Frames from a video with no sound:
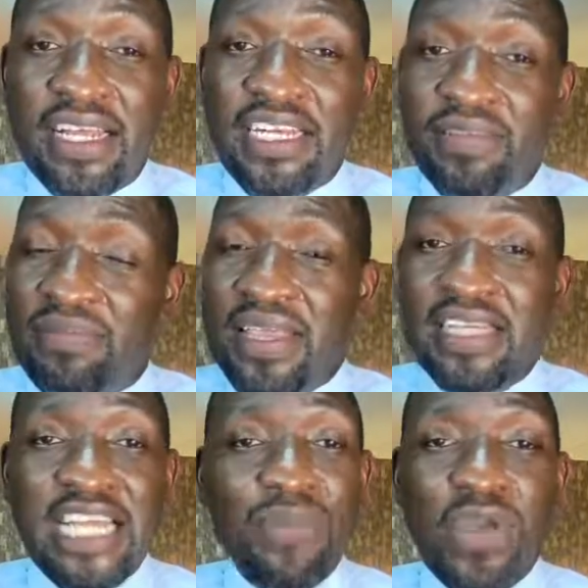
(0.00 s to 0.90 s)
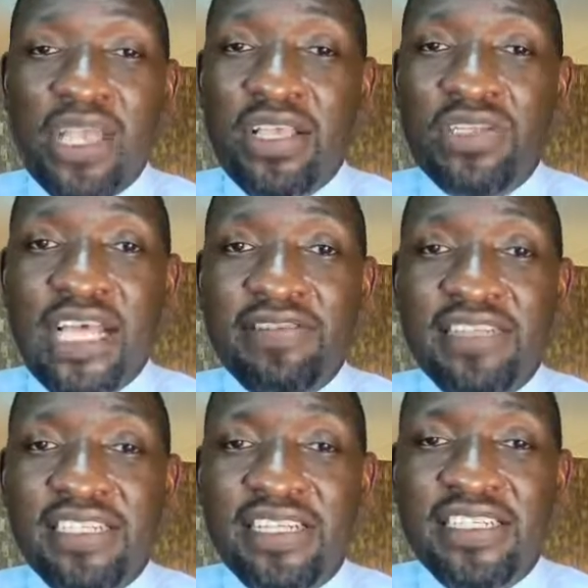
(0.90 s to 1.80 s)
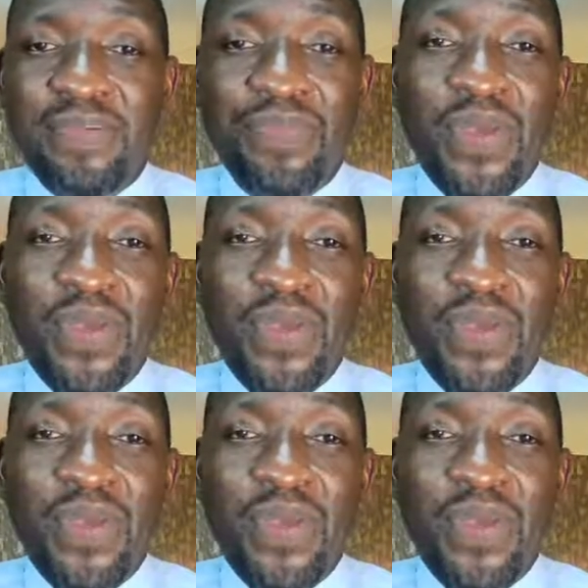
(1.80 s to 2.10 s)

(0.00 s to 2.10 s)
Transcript: And by the time you're using a ventilator,